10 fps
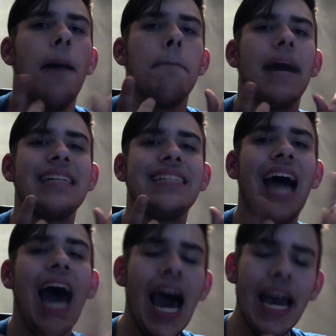my
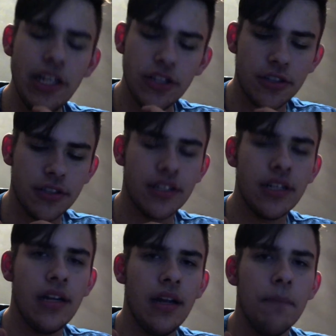tire
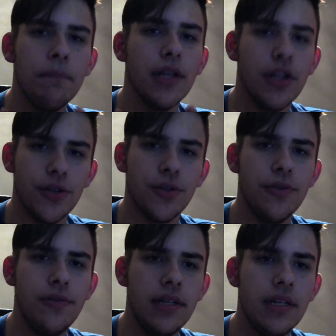blew.